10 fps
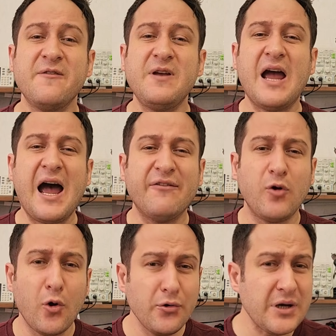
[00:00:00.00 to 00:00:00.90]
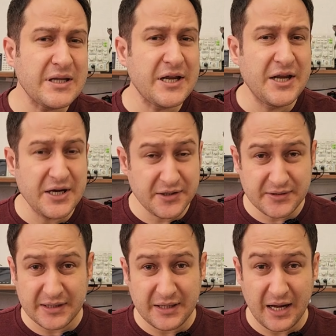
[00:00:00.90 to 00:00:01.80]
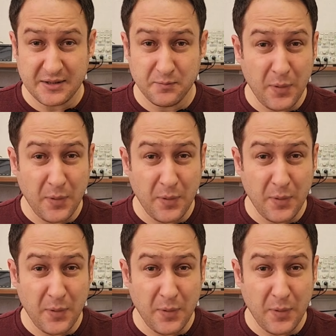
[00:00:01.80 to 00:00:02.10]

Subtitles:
We have already heard a lot,